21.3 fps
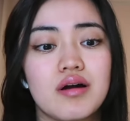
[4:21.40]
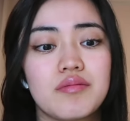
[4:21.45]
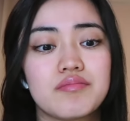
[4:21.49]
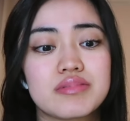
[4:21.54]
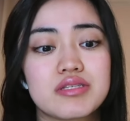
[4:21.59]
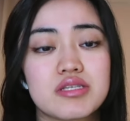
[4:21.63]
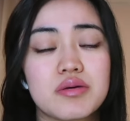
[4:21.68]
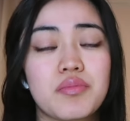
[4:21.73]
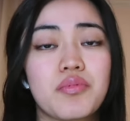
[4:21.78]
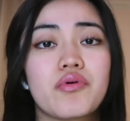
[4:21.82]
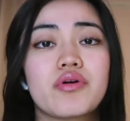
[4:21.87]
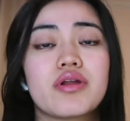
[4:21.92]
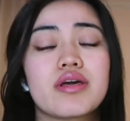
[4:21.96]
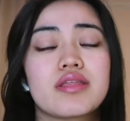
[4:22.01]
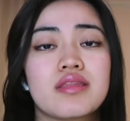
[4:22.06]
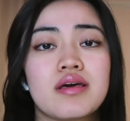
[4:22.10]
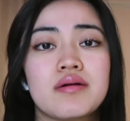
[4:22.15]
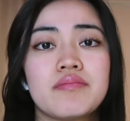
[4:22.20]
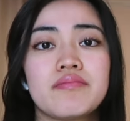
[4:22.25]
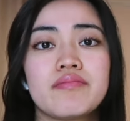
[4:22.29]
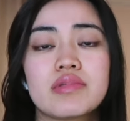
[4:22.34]

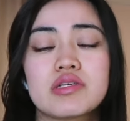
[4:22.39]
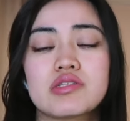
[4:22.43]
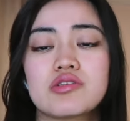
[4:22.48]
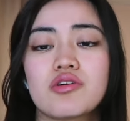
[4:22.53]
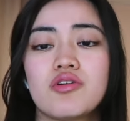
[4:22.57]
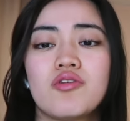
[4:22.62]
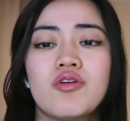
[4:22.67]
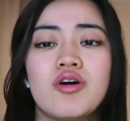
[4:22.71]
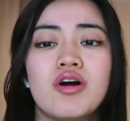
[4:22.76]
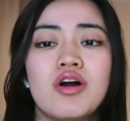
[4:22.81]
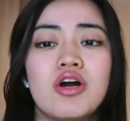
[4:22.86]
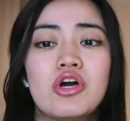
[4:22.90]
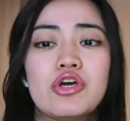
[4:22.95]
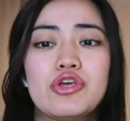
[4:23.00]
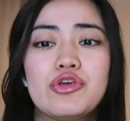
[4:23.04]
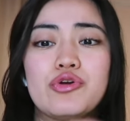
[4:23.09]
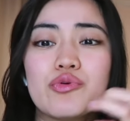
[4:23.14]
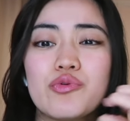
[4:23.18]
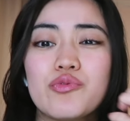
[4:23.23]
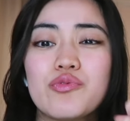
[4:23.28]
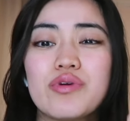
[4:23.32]
supporting them. So
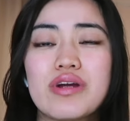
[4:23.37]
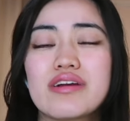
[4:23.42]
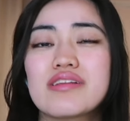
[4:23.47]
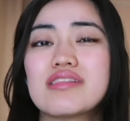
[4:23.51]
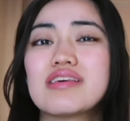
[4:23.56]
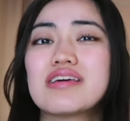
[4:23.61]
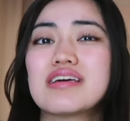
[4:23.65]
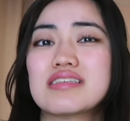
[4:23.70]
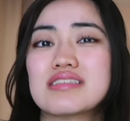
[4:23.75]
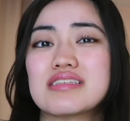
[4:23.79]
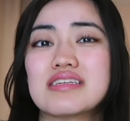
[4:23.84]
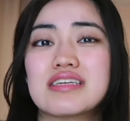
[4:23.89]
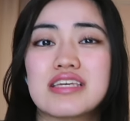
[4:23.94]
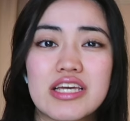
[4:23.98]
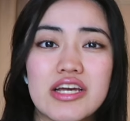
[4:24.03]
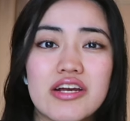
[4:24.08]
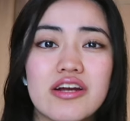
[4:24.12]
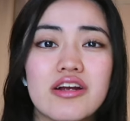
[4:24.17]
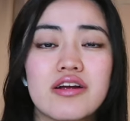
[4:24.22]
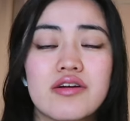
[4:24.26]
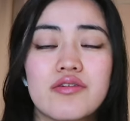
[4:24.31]
you rarely get to
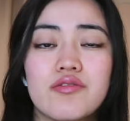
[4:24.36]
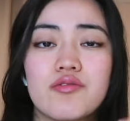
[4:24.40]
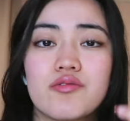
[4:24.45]
hear